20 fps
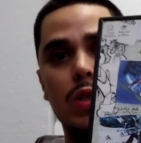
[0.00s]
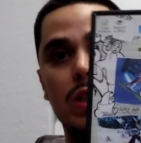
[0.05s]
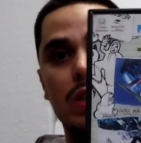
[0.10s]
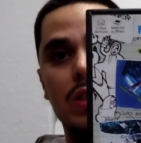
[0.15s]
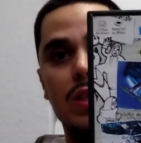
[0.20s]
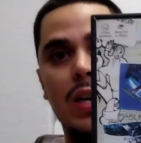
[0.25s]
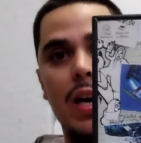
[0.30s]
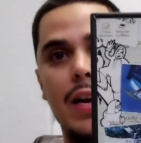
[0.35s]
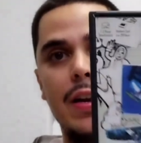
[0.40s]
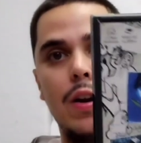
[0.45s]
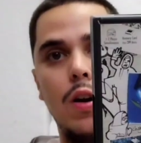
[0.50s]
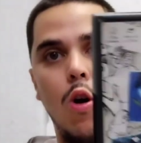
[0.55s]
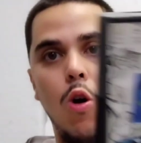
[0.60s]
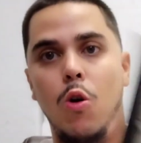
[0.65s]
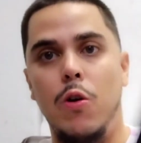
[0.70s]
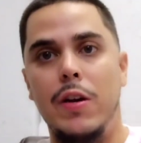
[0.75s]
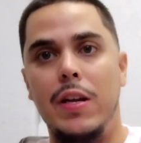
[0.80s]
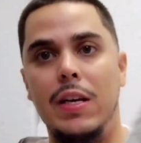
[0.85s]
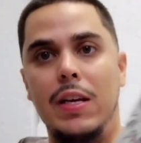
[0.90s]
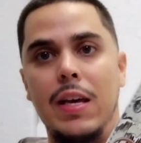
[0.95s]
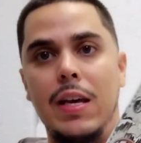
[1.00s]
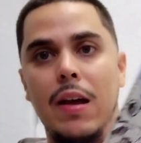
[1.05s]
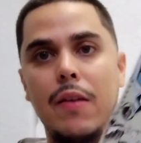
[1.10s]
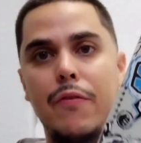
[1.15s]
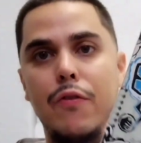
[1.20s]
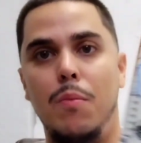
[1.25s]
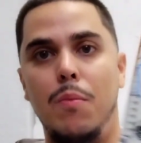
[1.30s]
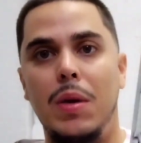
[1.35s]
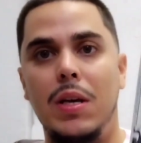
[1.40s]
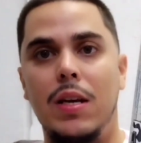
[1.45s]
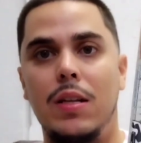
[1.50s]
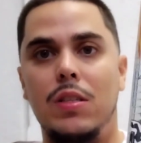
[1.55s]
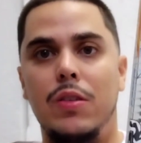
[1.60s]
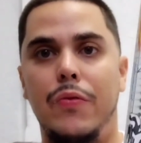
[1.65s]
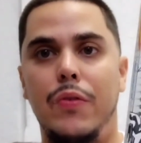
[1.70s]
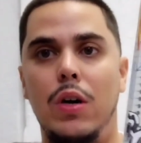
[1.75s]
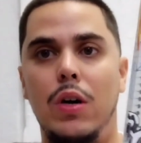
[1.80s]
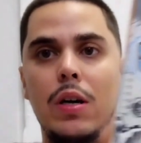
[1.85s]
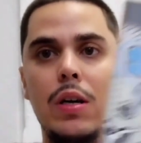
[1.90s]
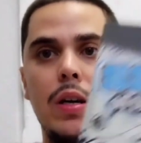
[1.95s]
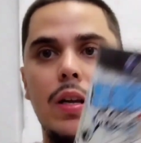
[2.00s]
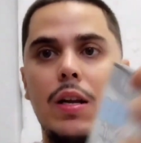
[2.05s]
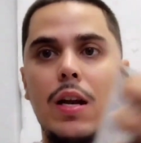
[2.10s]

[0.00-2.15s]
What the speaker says: just kind of hard to get for me. It's fun,